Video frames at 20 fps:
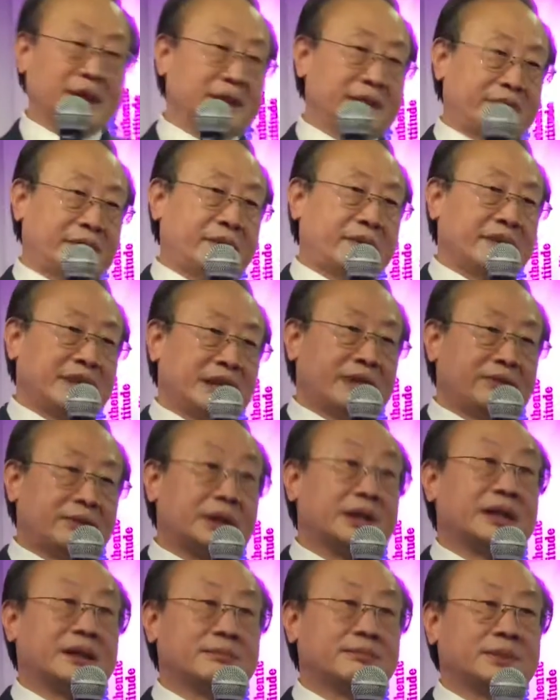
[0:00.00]
benefit from that.
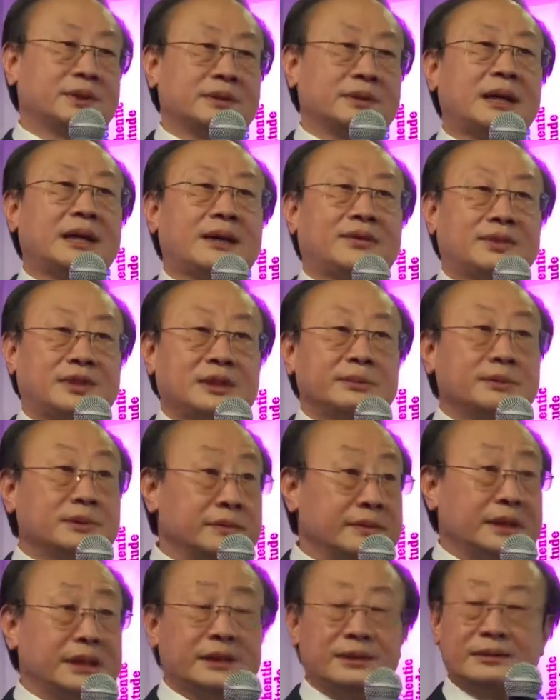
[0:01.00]
For example, after the
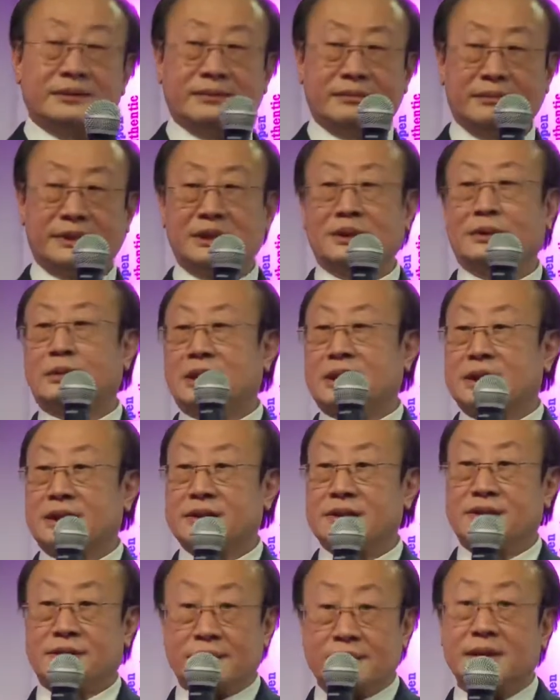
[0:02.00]
movie, when you walk
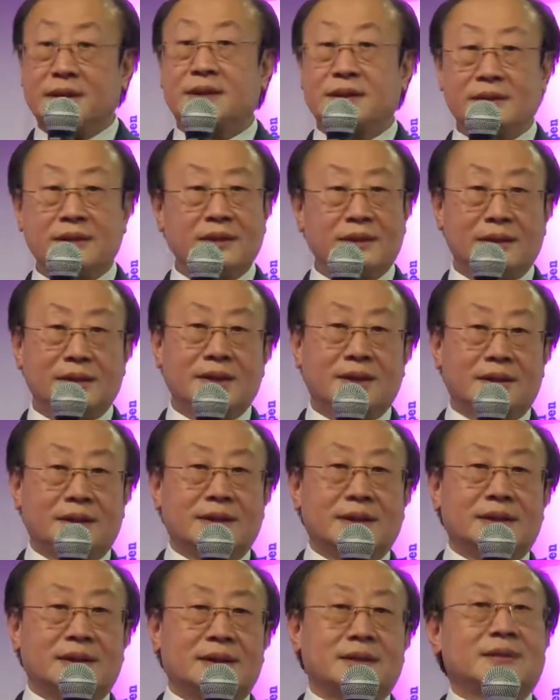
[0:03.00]
on the street,
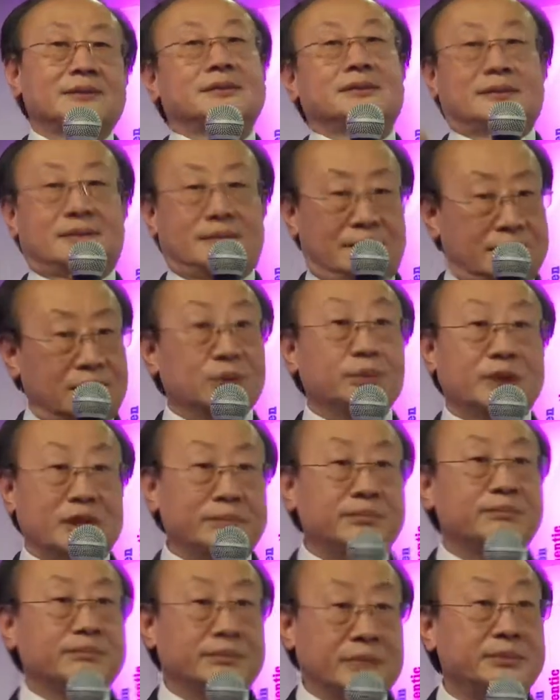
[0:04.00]
you
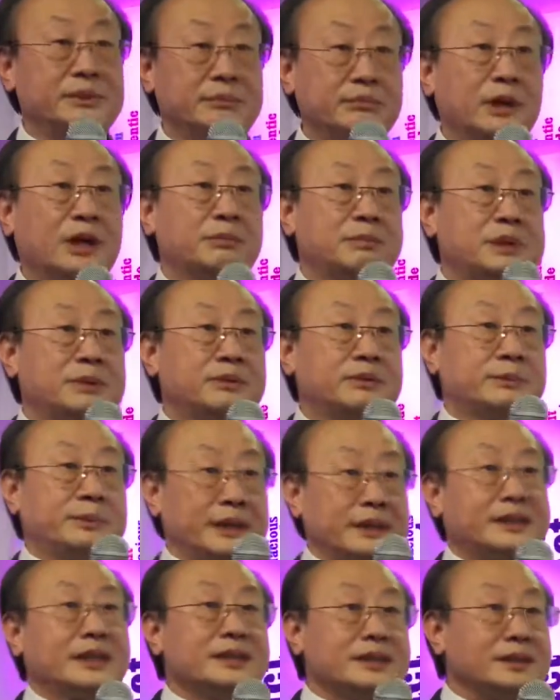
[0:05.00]
may, maybe more people
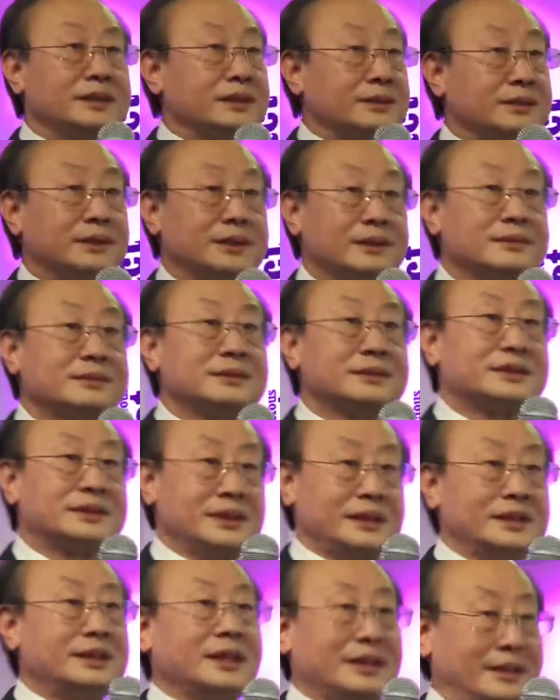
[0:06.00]
pay attention to you to
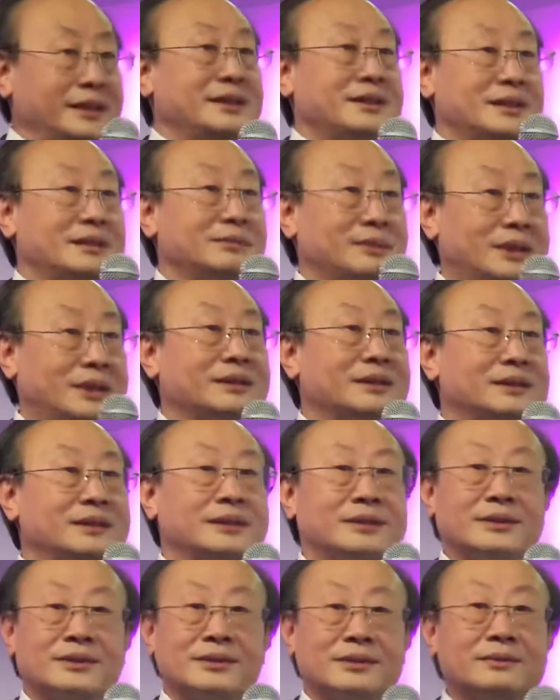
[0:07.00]
say, yeah, Asian American
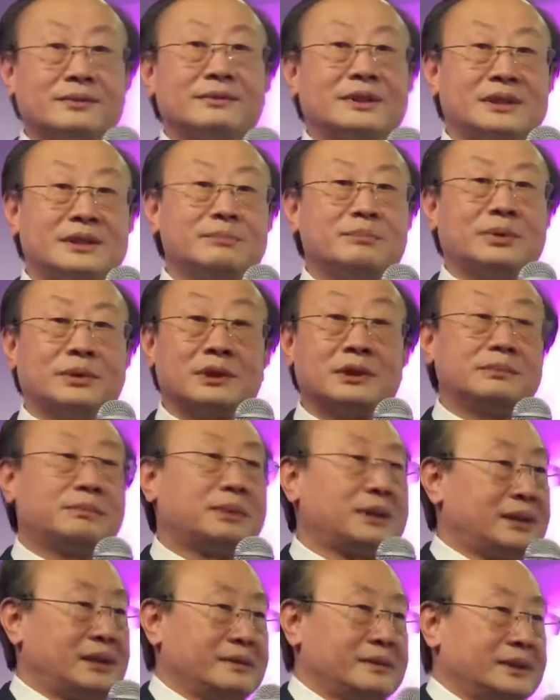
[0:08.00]
is also a very important
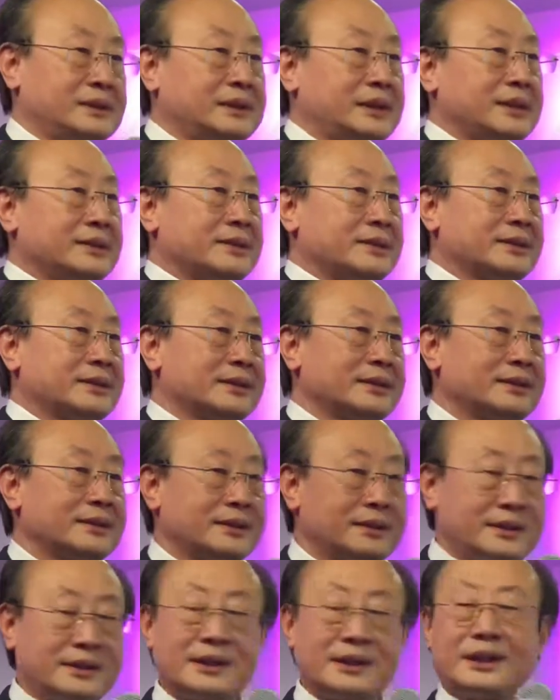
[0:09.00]
part of U.S.
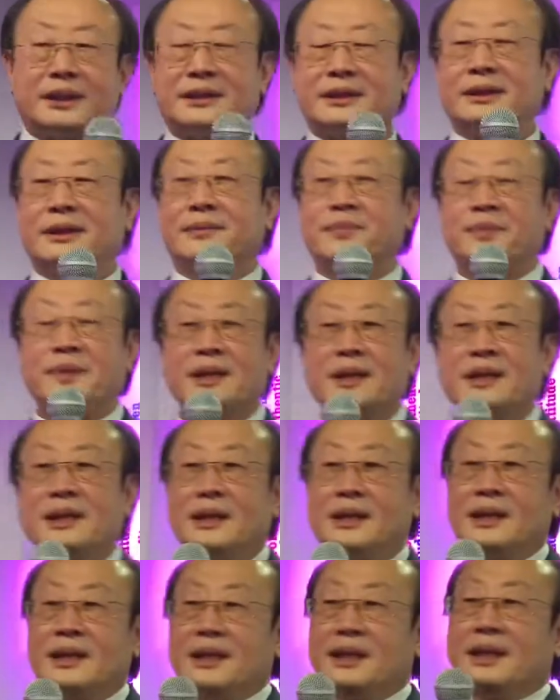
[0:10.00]
society.
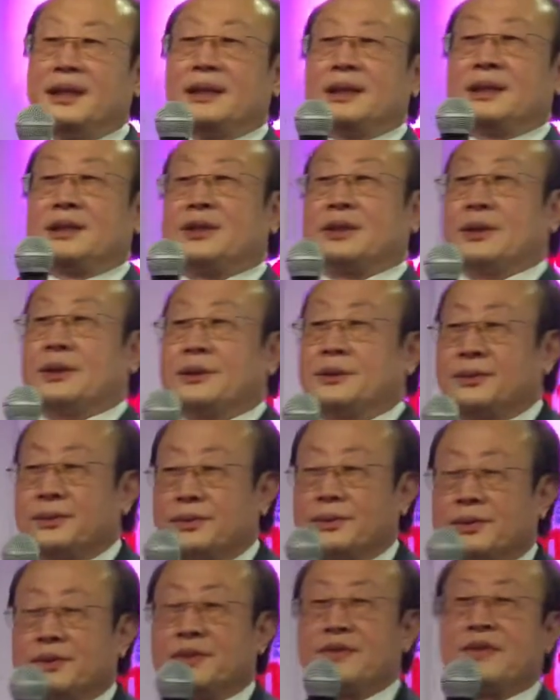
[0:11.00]

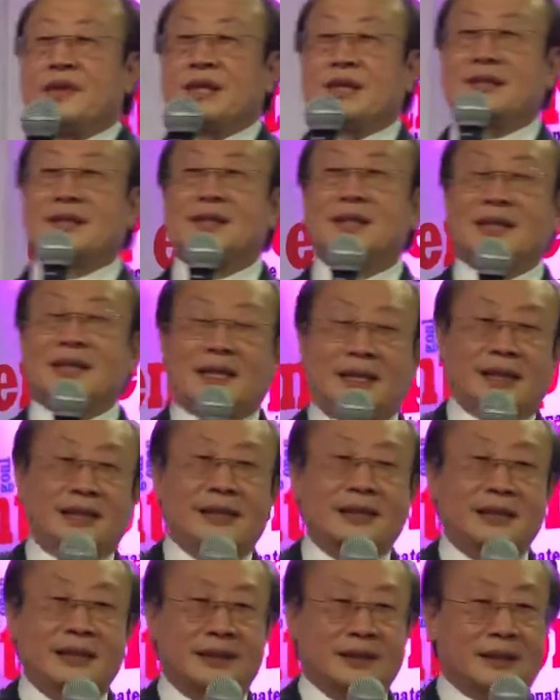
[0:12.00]
So this is the
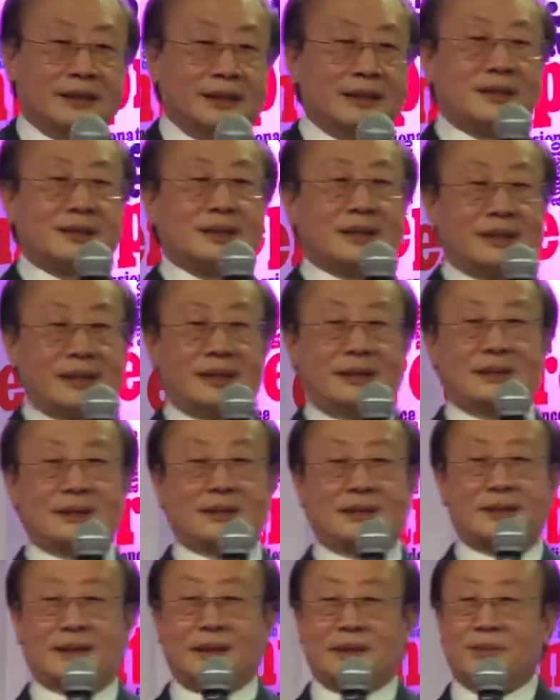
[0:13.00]
idea, this is the
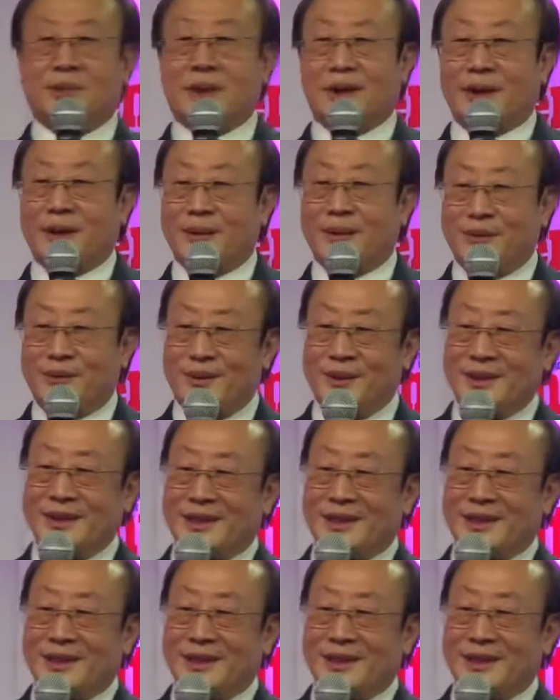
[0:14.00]
concept of